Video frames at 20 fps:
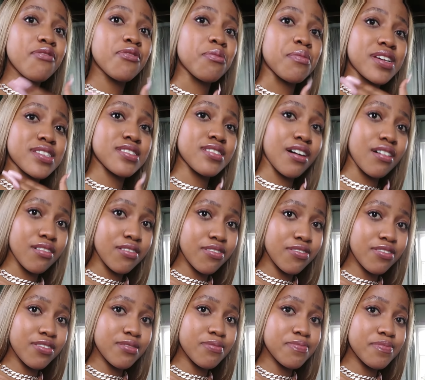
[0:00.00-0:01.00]
For myself
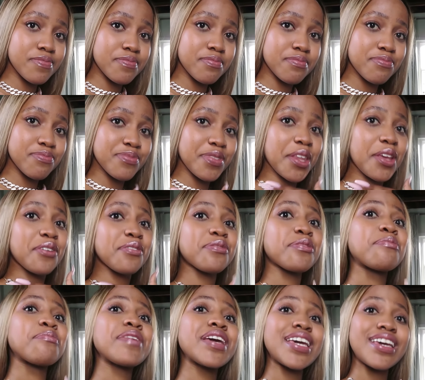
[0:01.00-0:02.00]

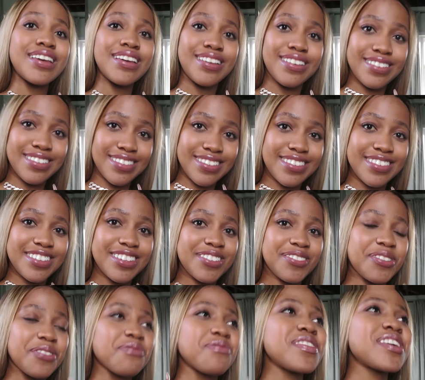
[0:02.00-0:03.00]
for me,
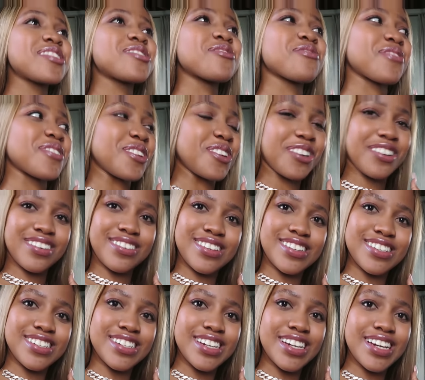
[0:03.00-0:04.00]
for me to feel good.
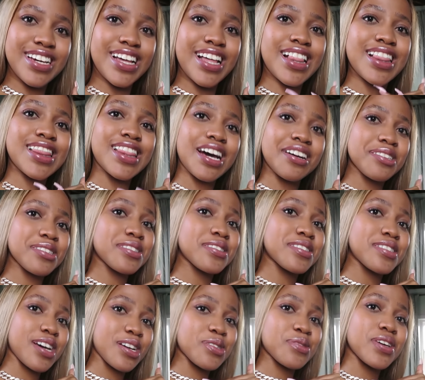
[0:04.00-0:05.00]
That's
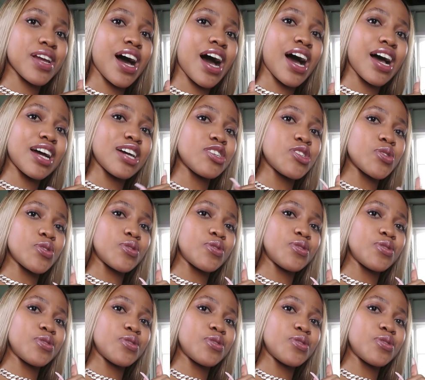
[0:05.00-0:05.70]
that's what I do